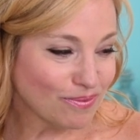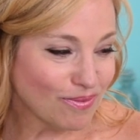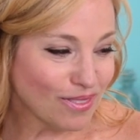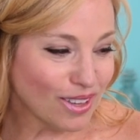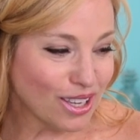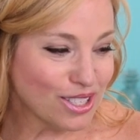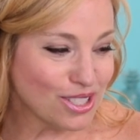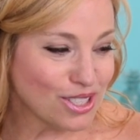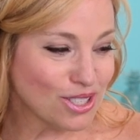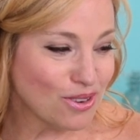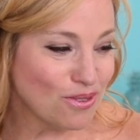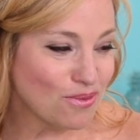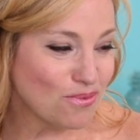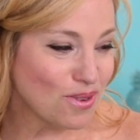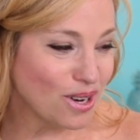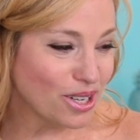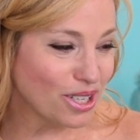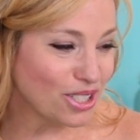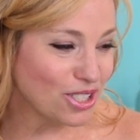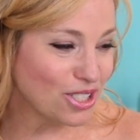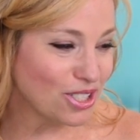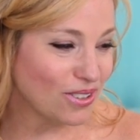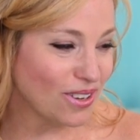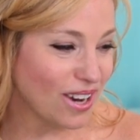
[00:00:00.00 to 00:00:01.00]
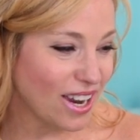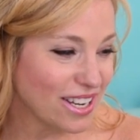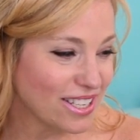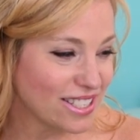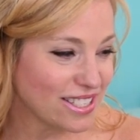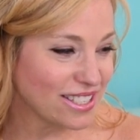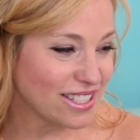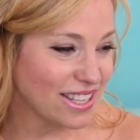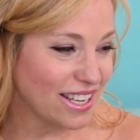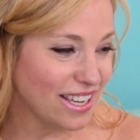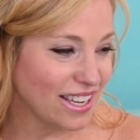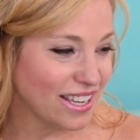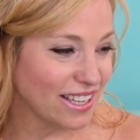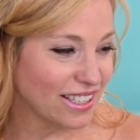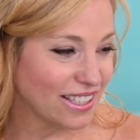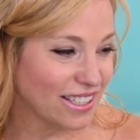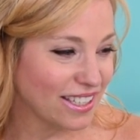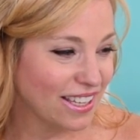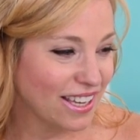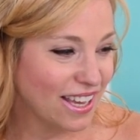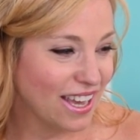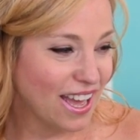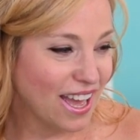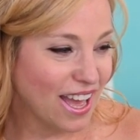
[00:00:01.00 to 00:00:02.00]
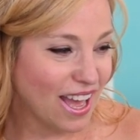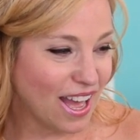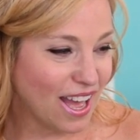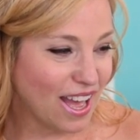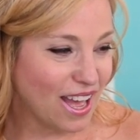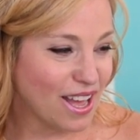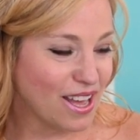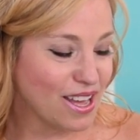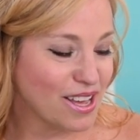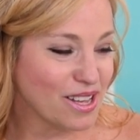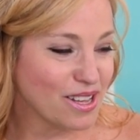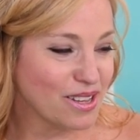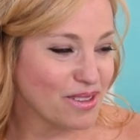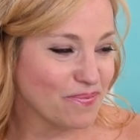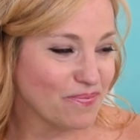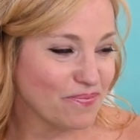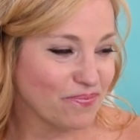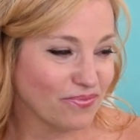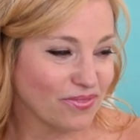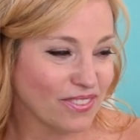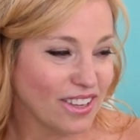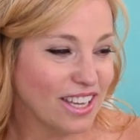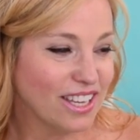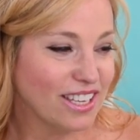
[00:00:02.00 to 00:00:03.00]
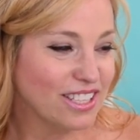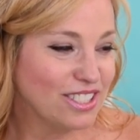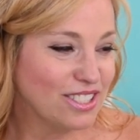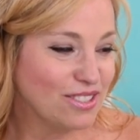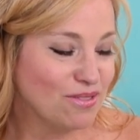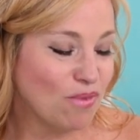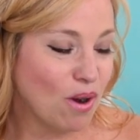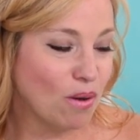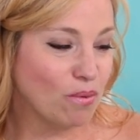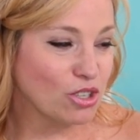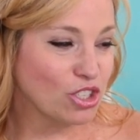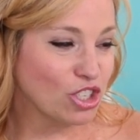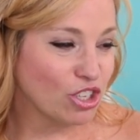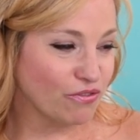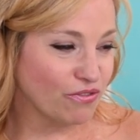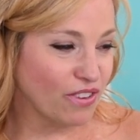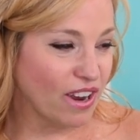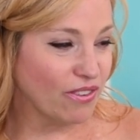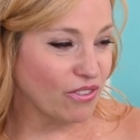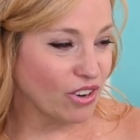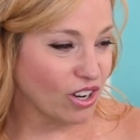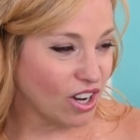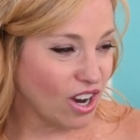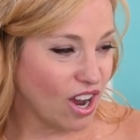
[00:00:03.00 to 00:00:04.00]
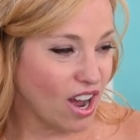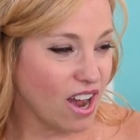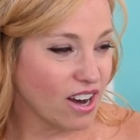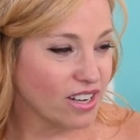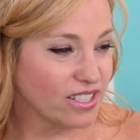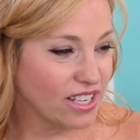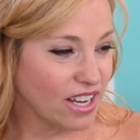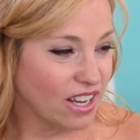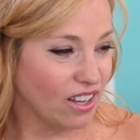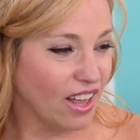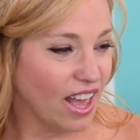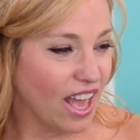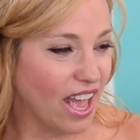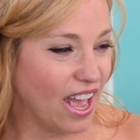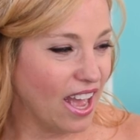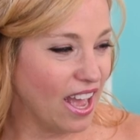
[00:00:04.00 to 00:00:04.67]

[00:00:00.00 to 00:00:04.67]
So what did you guys think? What was your favorite cocktail?